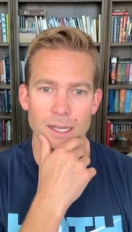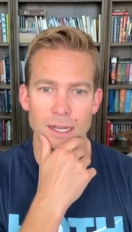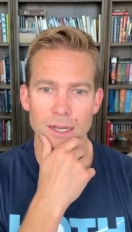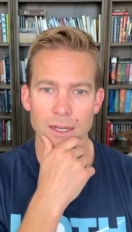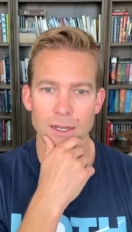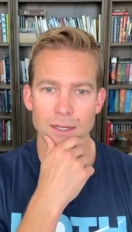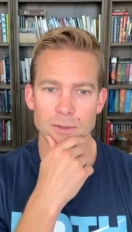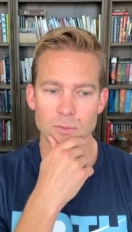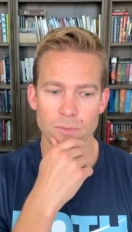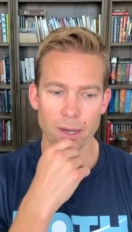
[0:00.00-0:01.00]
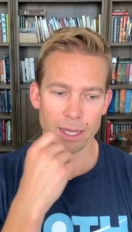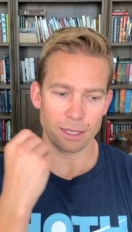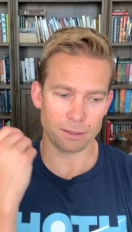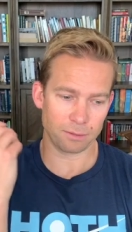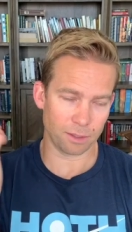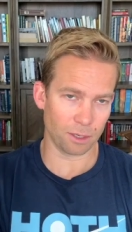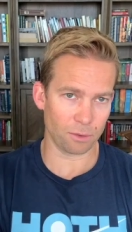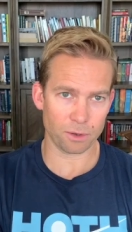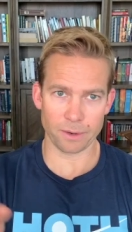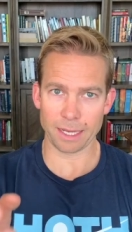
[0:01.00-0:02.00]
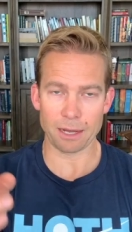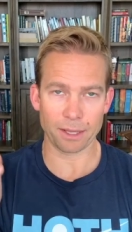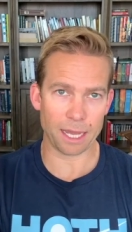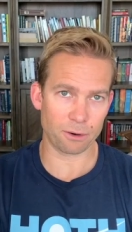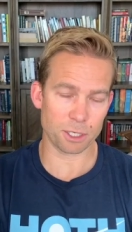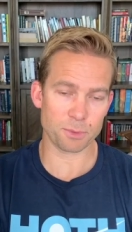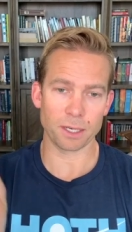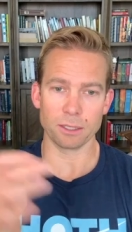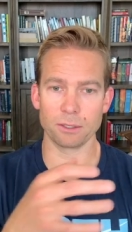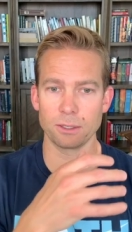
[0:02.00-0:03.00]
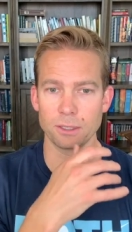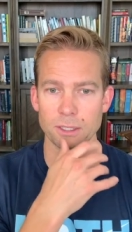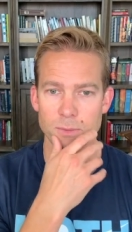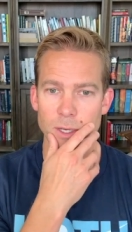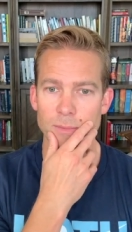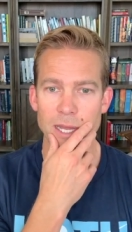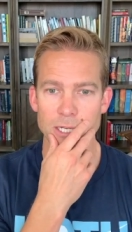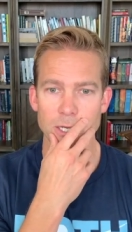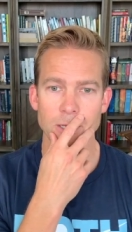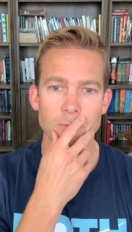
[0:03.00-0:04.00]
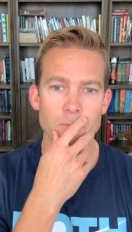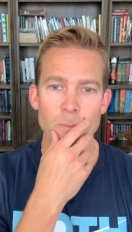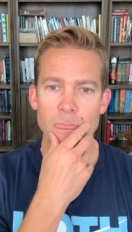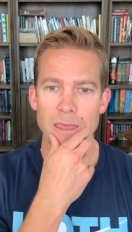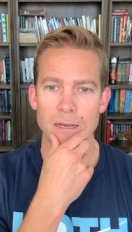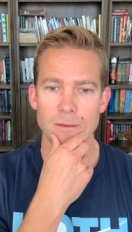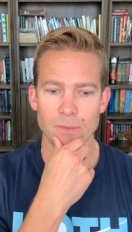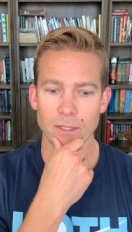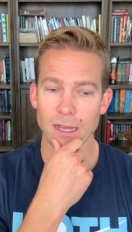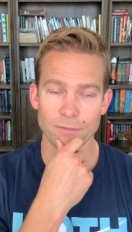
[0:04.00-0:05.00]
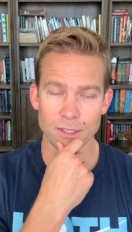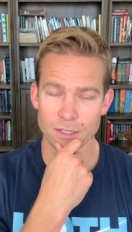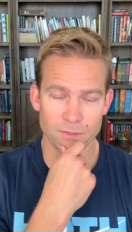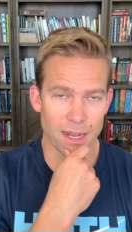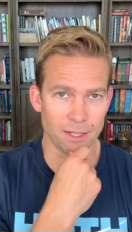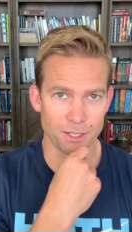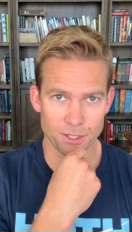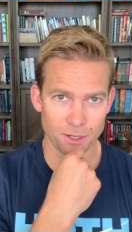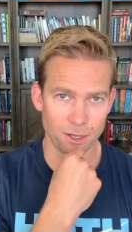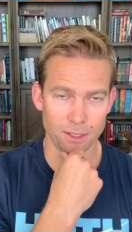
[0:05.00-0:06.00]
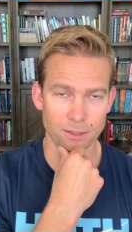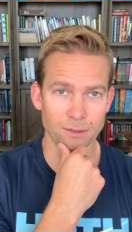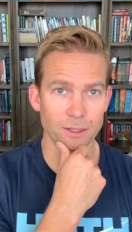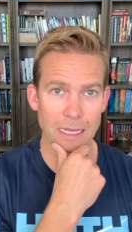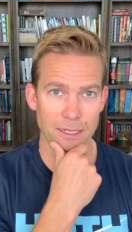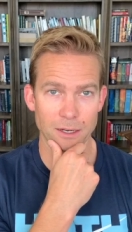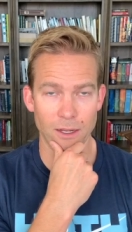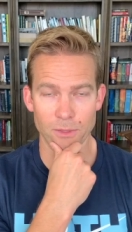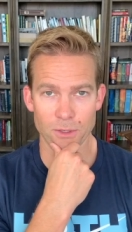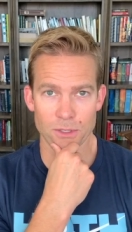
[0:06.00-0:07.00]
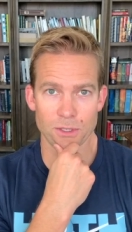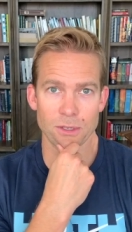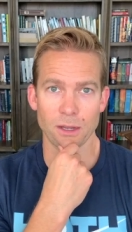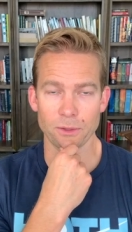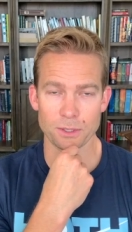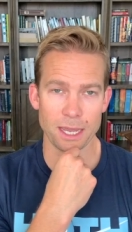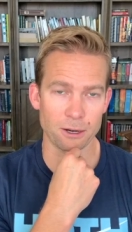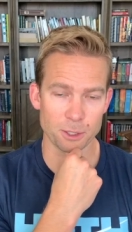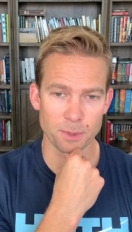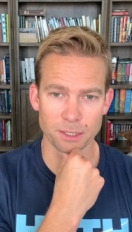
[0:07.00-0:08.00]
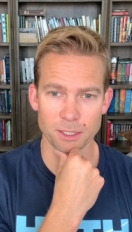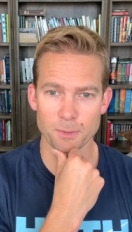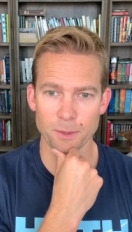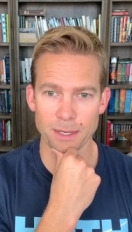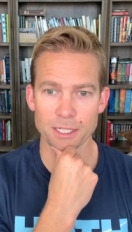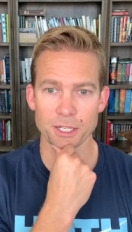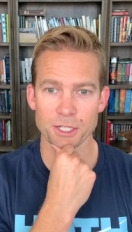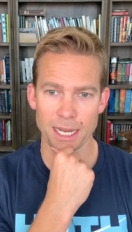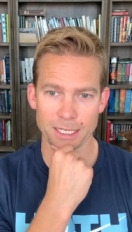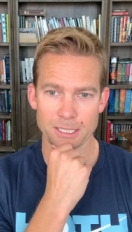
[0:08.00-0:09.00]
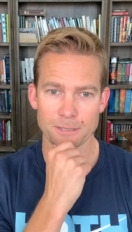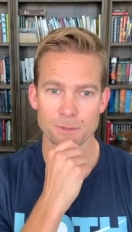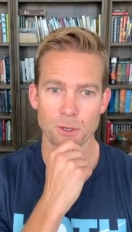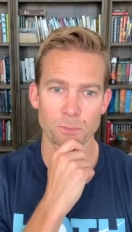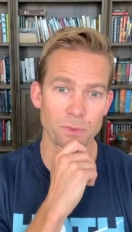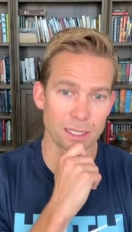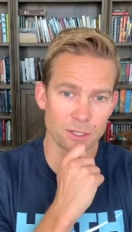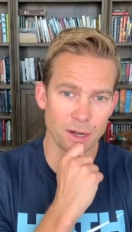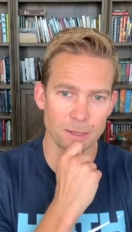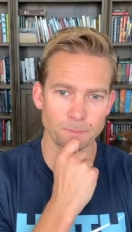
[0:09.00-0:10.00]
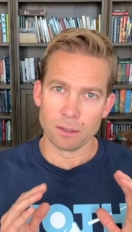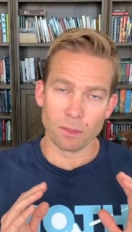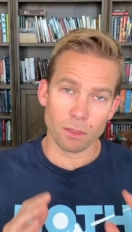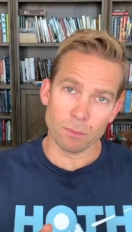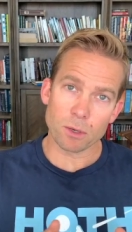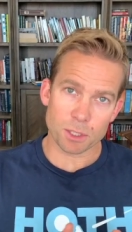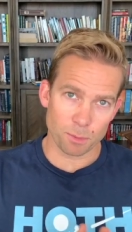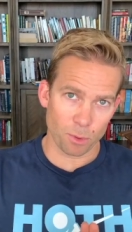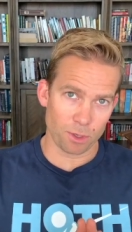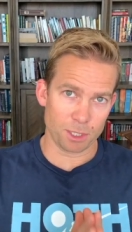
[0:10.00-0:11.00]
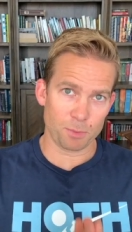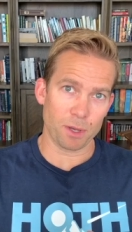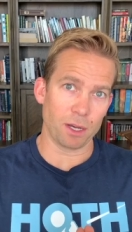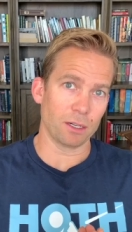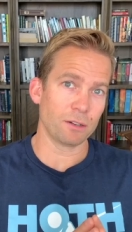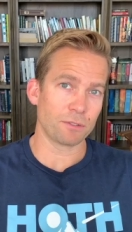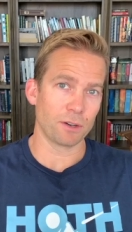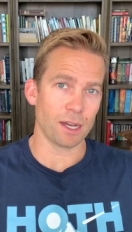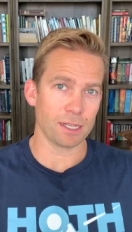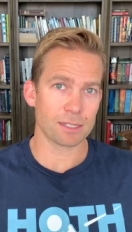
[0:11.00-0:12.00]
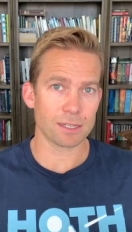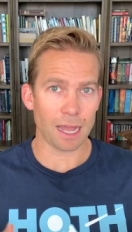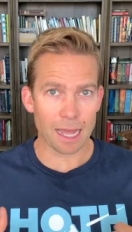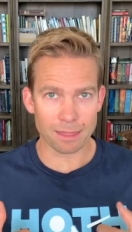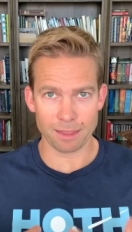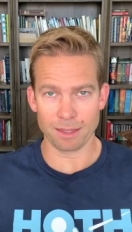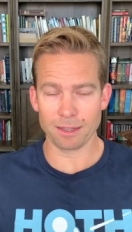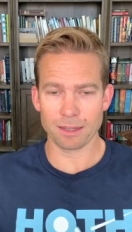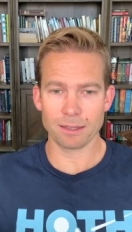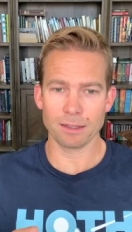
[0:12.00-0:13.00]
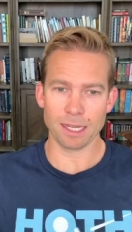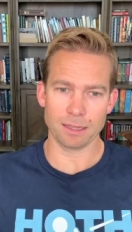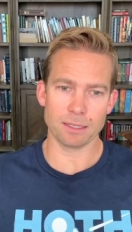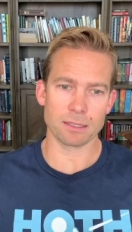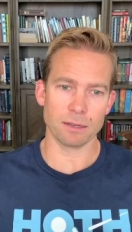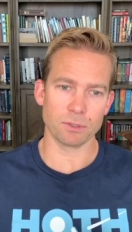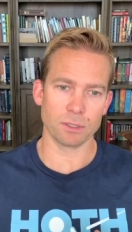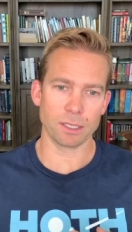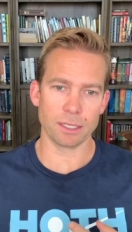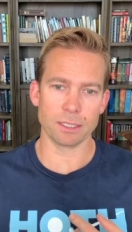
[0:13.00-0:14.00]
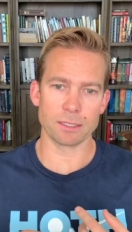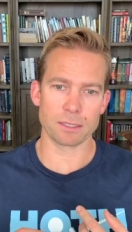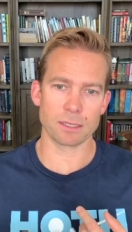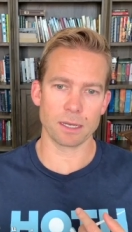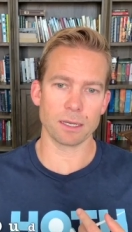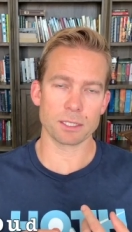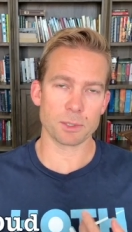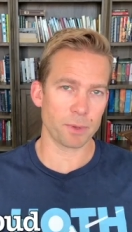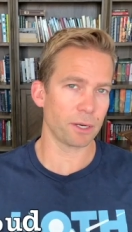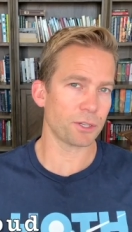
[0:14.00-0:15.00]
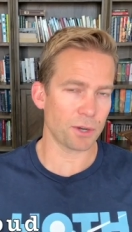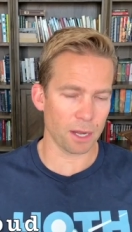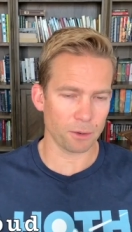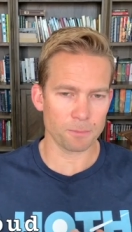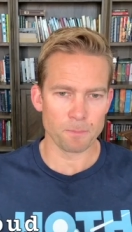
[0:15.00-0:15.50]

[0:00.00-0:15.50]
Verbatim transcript: by throwing out a counterspell or a dispel magic. They'll have disadvantage on those counterspell and dispel magic checks, so that's great. The most important spell for us, I think, at this level is Spirit Shroud.